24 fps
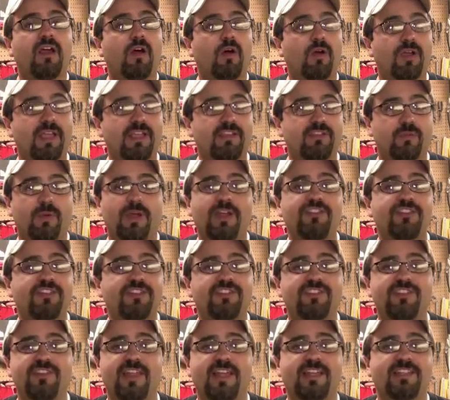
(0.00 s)
Okay, so as you
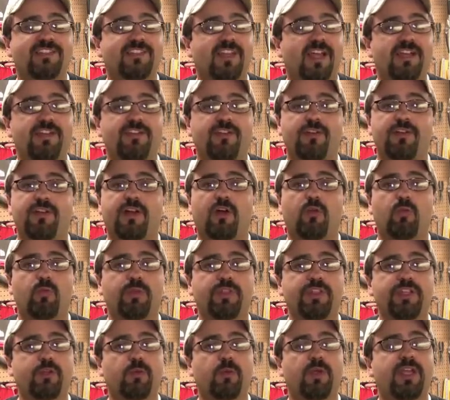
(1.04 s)
can see, that sign turned out
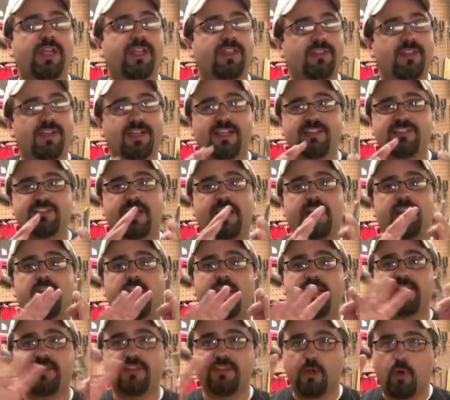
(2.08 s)
really great. And like I said, I
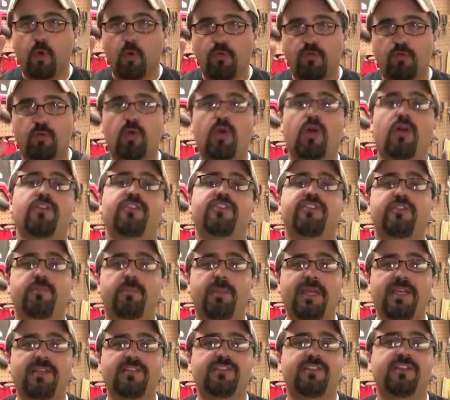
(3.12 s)
like the overall
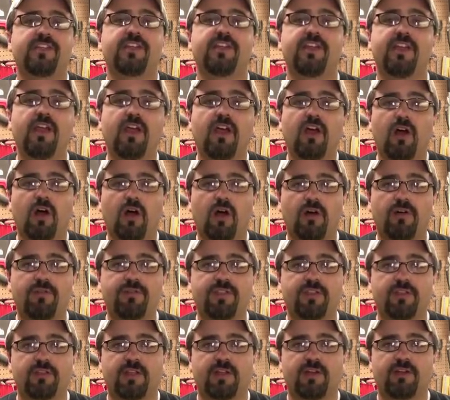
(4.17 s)
spacing
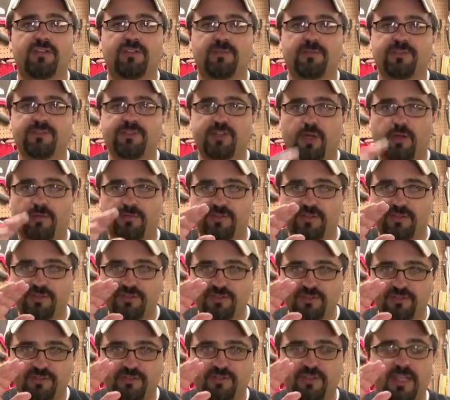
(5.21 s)
of the letters themselves.
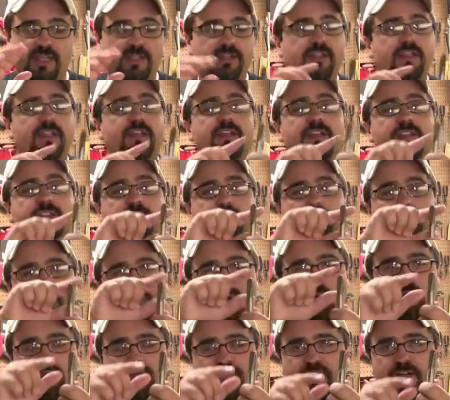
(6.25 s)
It's just that the
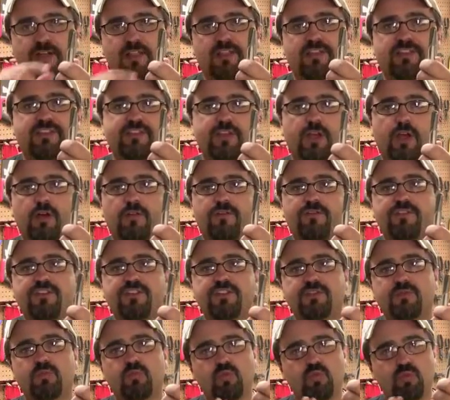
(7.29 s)
profile itself
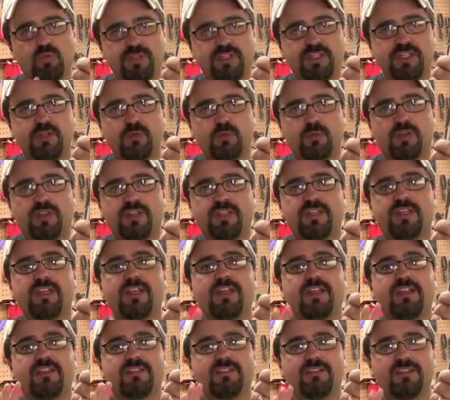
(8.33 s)
just really, really
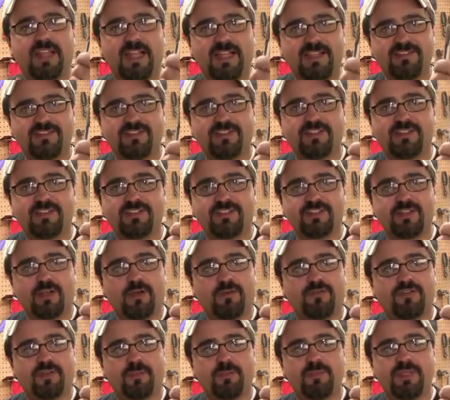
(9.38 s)
lends
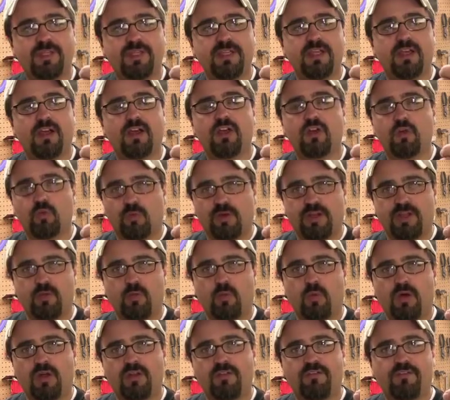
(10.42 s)
itself to being a
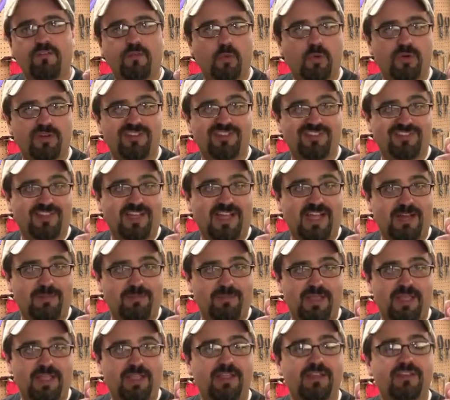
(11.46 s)
great one for
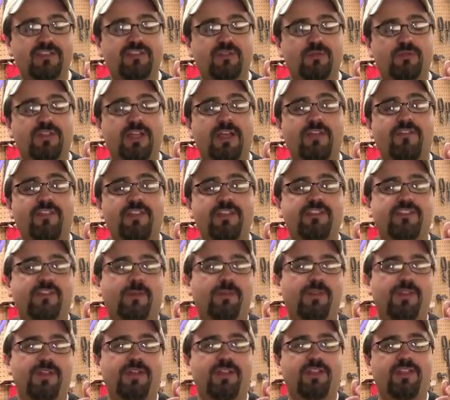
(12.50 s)
sign making. So definitely
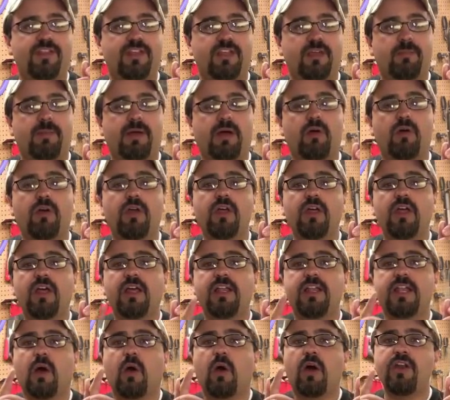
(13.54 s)
something to think about.
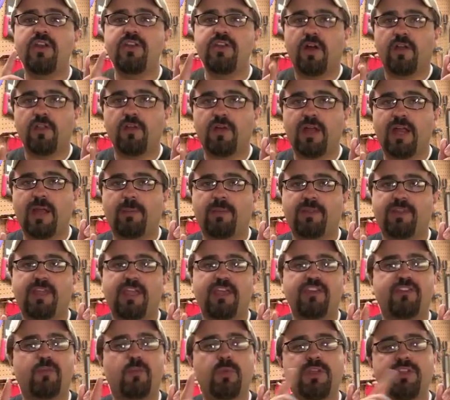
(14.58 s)
Now, another
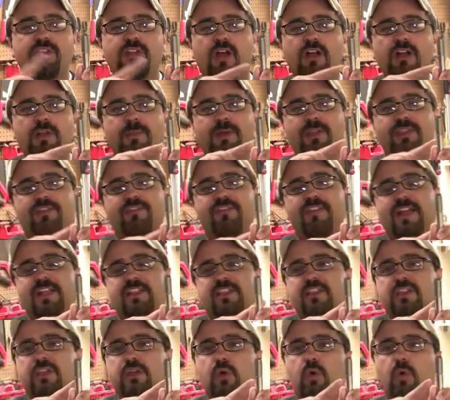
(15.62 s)
application, we had talked about the
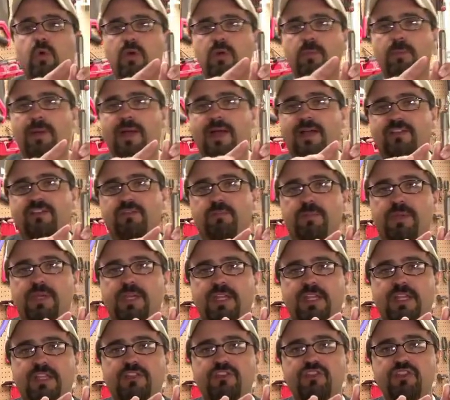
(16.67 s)
fact that the core box
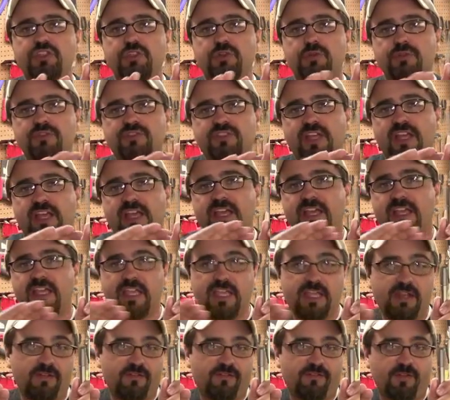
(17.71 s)
bit is used
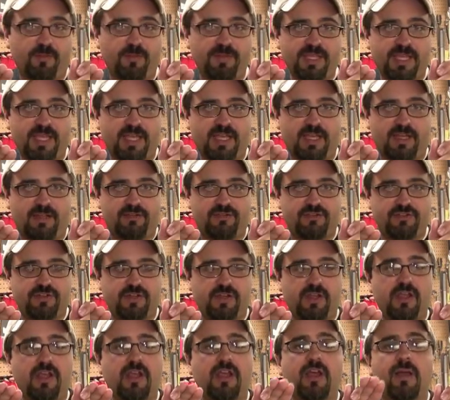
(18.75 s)
in from the
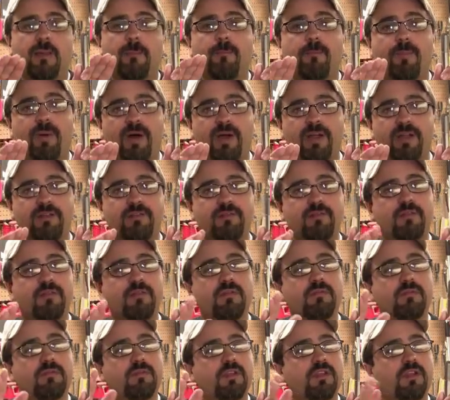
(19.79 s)
edge. But,
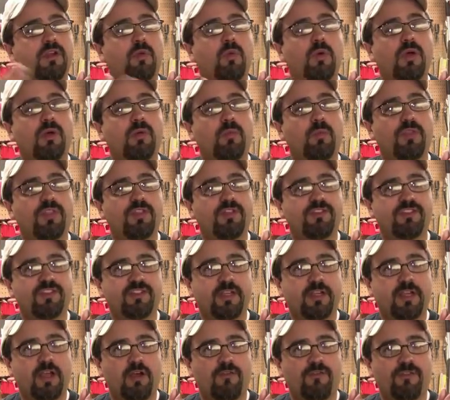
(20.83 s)
you know, what? with
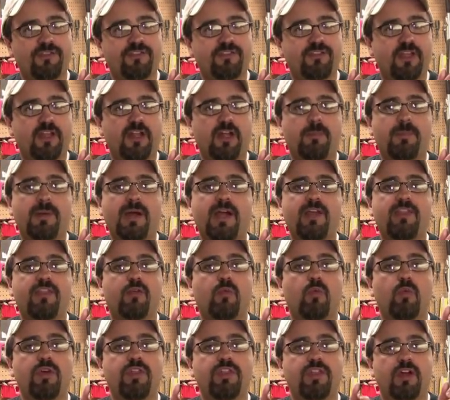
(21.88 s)
a careful setup,
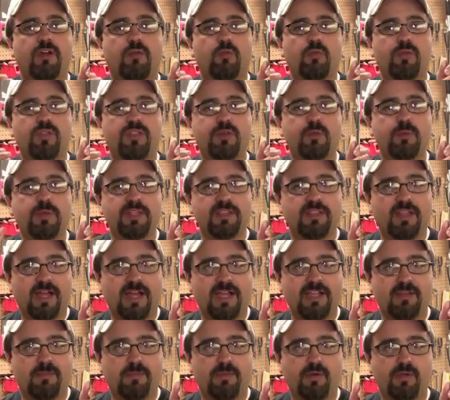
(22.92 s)
either with a really
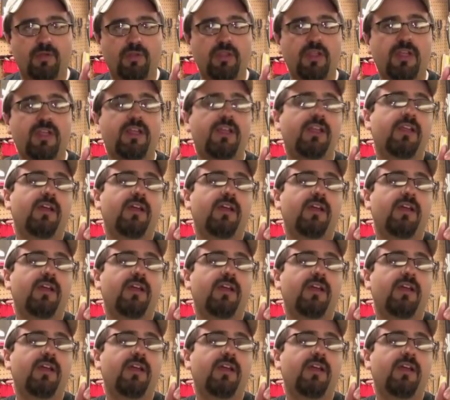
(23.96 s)
reliable